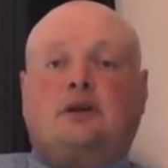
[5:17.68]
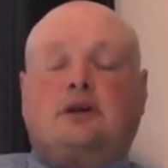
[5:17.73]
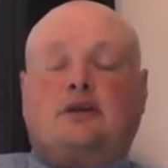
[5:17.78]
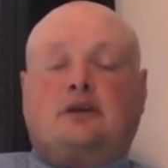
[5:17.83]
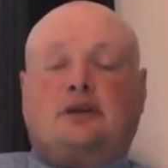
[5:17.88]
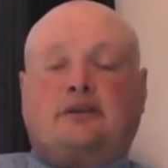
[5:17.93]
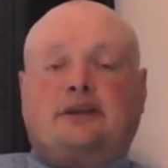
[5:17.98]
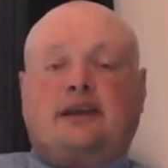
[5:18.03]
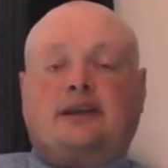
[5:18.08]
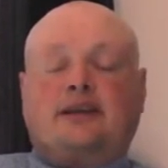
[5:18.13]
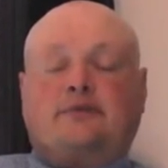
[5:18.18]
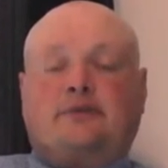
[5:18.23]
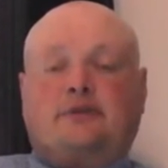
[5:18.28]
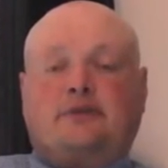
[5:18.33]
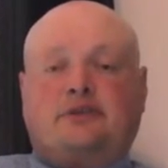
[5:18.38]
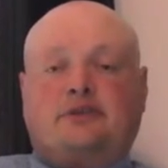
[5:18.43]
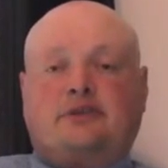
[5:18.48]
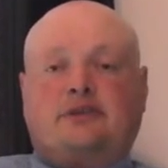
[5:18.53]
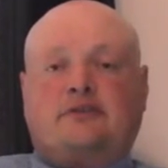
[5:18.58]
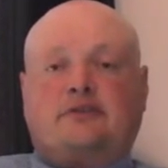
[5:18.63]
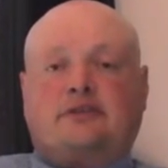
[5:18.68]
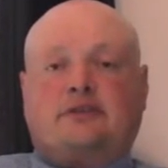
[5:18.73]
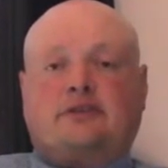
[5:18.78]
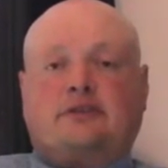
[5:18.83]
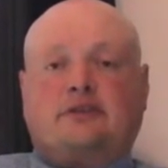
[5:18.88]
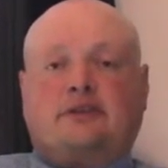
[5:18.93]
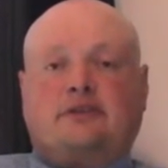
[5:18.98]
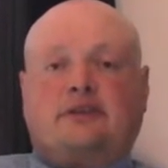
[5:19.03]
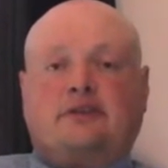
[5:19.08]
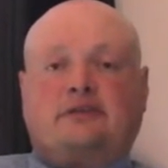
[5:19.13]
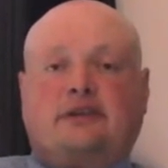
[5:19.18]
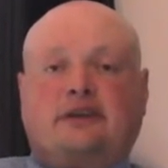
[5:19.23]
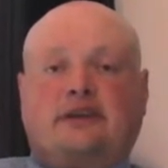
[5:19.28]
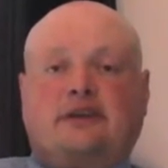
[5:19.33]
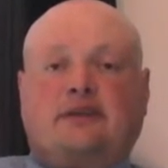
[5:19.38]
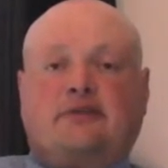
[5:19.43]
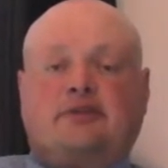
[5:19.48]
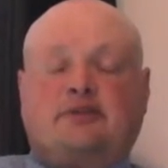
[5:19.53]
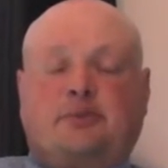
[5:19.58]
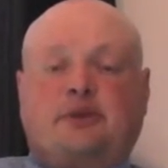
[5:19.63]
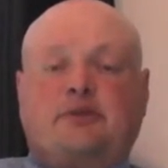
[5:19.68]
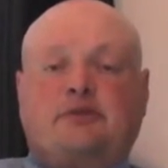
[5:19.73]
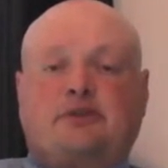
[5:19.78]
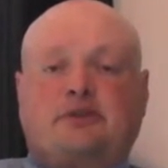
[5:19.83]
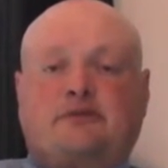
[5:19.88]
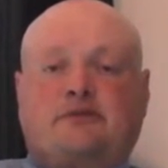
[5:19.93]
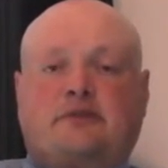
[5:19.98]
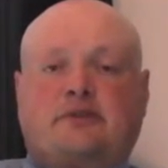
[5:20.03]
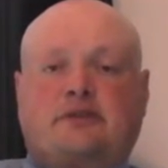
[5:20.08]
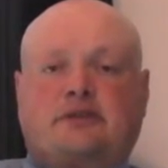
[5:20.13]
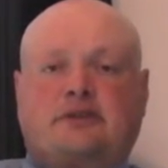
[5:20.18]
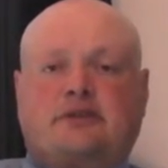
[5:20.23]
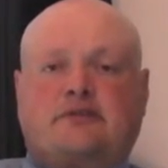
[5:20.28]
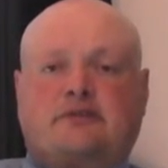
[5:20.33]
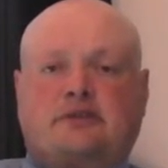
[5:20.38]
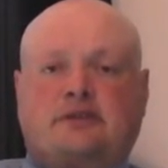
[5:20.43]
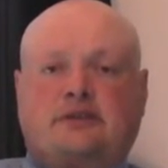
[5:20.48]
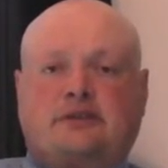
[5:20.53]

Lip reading: And I take them very seriously, and I take their experiences very seriously